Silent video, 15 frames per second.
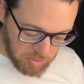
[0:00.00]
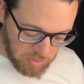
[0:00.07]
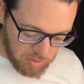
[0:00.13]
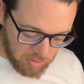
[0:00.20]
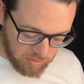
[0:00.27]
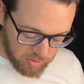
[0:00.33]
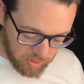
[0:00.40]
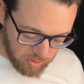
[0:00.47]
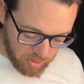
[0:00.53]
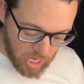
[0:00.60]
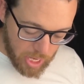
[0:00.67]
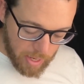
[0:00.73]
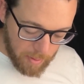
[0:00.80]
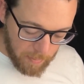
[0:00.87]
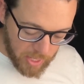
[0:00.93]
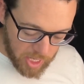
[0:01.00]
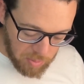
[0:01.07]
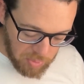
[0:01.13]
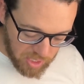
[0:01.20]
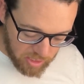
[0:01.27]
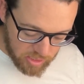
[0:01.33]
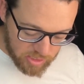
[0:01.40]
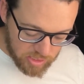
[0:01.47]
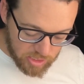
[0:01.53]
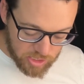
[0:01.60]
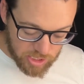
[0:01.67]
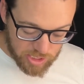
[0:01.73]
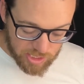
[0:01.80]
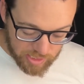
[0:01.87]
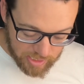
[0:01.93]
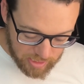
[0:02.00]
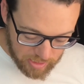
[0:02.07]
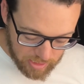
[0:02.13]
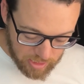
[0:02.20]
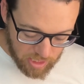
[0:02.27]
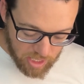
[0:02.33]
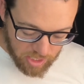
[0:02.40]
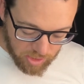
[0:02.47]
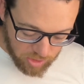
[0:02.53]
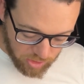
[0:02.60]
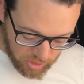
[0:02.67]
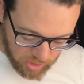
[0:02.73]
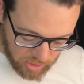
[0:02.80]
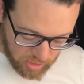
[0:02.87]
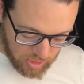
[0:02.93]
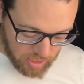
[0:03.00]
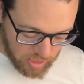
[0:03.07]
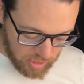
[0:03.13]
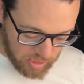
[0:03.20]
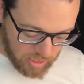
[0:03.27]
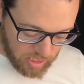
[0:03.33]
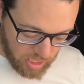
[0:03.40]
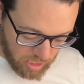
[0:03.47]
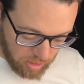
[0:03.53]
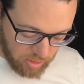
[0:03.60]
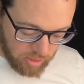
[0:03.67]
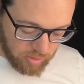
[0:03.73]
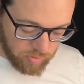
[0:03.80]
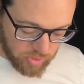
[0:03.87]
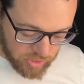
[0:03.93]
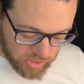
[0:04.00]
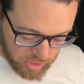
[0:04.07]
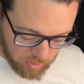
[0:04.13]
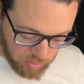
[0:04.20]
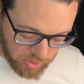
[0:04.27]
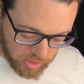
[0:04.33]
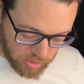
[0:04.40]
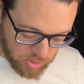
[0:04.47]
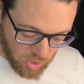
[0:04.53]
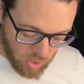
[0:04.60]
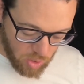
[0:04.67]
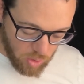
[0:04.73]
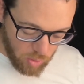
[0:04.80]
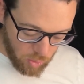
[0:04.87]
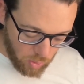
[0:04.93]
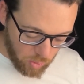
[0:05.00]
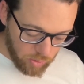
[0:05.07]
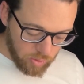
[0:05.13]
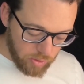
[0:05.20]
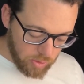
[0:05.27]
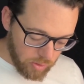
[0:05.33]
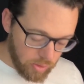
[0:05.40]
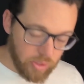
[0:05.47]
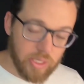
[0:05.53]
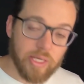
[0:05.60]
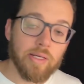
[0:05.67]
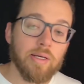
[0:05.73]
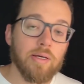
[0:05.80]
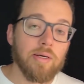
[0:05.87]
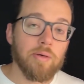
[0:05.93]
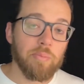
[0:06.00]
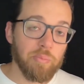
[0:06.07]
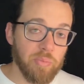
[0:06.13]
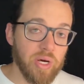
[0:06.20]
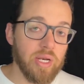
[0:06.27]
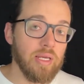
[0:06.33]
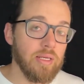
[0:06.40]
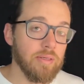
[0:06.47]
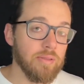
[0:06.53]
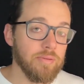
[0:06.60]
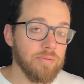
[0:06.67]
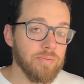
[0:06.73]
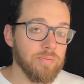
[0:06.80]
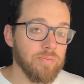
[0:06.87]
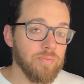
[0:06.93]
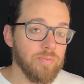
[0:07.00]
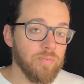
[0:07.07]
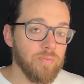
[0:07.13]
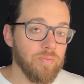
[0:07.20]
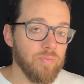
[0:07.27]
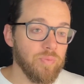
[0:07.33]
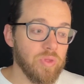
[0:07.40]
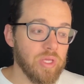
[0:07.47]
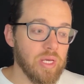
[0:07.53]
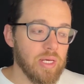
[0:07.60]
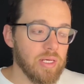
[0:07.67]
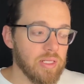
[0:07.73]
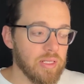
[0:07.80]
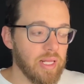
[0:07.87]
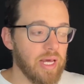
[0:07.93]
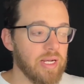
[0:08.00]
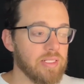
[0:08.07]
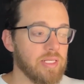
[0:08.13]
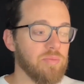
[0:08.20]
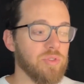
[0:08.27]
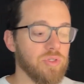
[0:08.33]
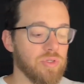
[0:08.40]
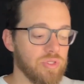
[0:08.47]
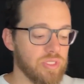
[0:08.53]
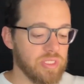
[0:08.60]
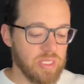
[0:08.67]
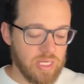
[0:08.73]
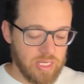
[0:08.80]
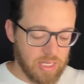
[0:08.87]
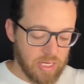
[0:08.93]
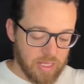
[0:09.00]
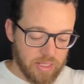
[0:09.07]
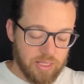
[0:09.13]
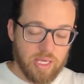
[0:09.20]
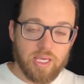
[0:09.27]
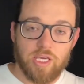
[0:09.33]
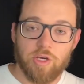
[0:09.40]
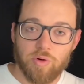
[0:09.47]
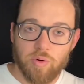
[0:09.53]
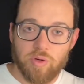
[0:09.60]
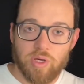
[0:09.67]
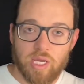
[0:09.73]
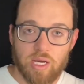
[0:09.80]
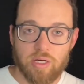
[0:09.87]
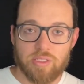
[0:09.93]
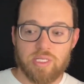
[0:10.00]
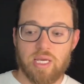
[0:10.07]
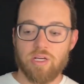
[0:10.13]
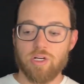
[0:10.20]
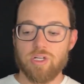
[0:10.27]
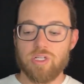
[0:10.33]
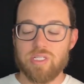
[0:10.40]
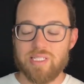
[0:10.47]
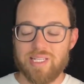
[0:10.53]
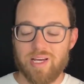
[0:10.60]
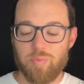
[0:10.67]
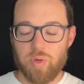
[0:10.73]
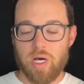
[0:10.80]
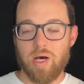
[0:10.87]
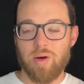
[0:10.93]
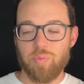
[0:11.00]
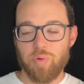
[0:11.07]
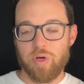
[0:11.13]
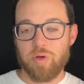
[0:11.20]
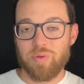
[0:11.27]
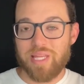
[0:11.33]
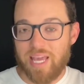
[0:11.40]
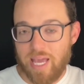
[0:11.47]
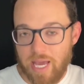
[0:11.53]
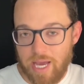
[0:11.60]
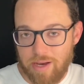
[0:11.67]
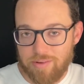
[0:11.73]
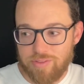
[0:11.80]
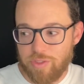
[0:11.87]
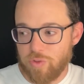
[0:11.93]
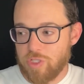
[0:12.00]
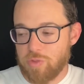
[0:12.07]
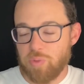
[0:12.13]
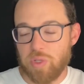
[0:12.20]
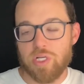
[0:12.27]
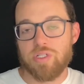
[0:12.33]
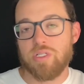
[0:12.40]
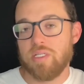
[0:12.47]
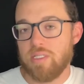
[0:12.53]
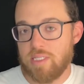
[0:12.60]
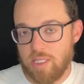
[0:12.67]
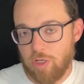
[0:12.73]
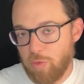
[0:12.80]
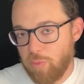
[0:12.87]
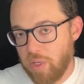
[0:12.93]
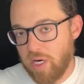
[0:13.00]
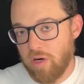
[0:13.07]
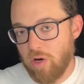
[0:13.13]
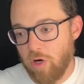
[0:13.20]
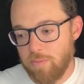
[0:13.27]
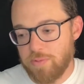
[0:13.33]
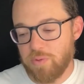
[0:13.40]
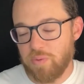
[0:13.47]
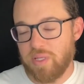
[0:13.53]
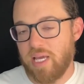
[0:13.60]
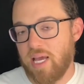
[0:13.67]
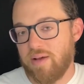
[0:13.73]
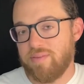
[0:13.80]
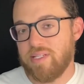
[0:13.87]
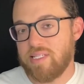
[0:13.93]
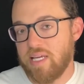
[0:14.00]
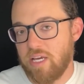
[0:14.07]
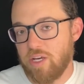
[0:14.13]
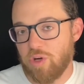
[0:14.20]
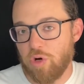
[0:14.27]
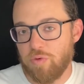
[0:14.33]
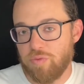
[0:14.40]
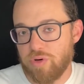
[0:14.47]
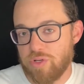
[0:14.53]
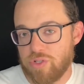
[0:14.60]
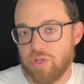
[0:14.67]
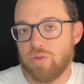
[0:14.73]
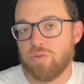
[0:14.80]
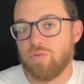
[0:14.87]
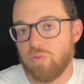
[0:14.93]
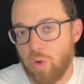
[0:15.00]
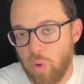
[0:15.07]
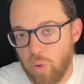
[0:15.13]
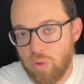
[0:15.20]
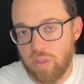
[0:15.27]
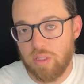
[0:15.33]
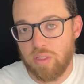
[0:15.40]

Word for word: be filled by a parent, such as cleaning, cooking, and caring for siblings or earning money. A lot of times you'll see the hero caretaker step up when they have to, especially in single parent homes where they have to take over a certain role.